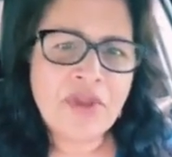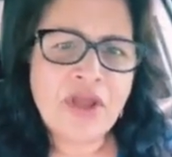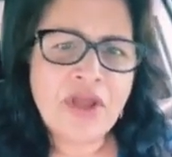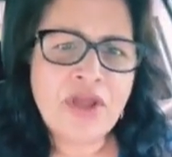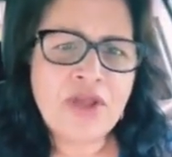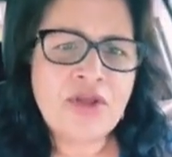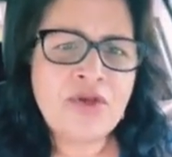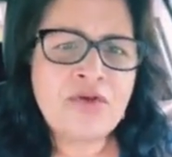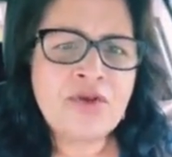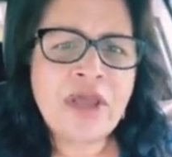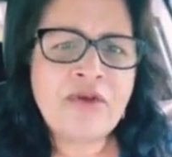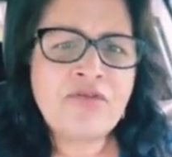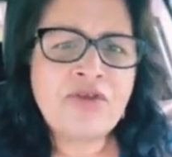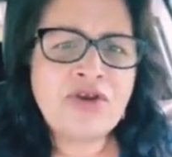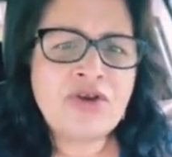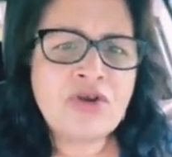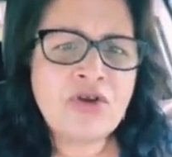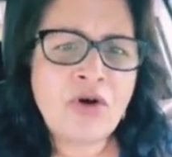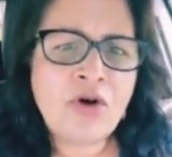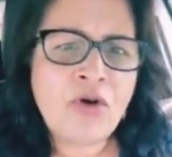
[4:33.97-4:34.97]
You never
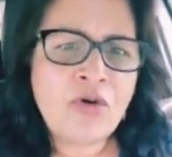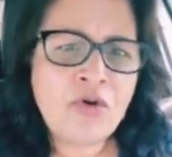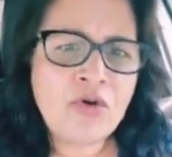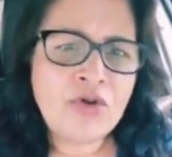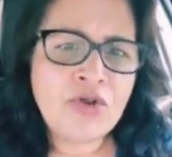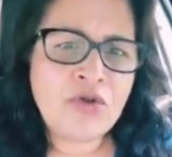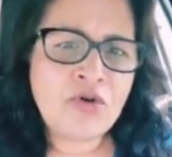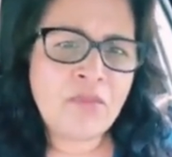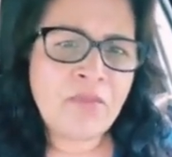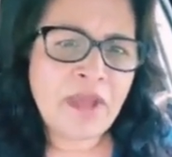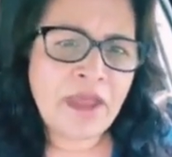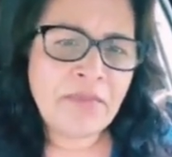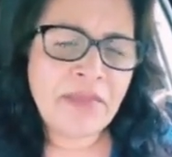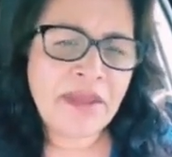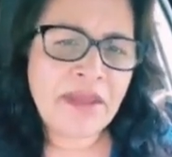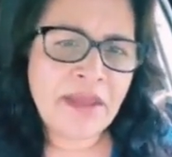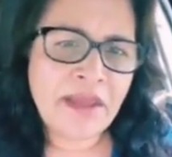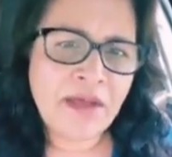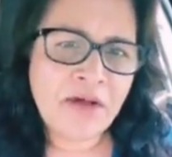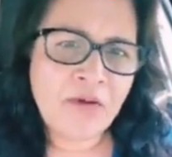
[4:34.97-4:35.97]
know who you may
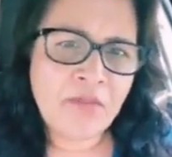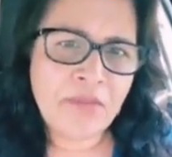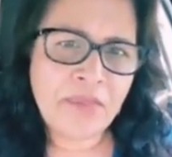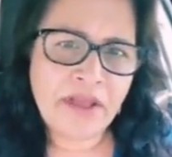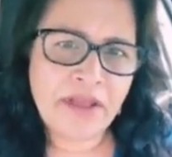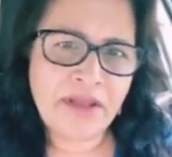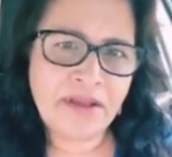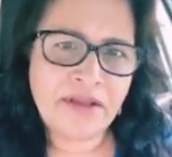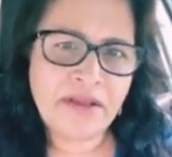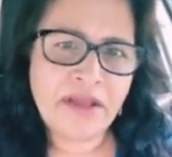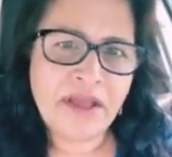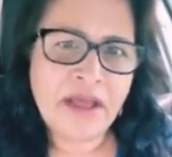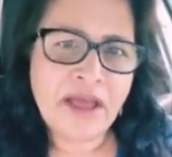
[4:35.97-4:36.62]
be helping.